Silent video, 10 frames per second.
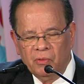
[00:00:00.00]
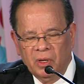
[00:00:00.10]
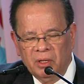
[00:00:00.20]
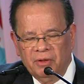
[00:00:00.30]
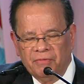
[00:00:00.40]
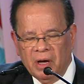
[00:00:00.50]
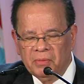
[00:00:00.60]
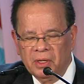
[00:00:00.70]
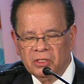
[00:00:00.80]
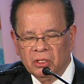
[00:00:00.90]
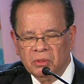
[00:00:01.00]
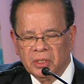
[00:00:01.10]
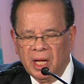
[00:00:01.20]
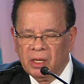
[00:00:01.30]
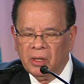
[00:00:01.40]
one of the founders of
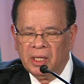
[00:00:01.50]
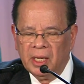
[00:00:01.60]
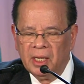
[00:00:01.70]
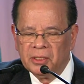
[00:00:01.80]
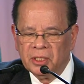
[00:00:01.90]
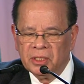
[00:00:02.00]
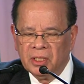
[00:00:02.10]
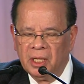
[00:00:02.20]
psychoanalysis,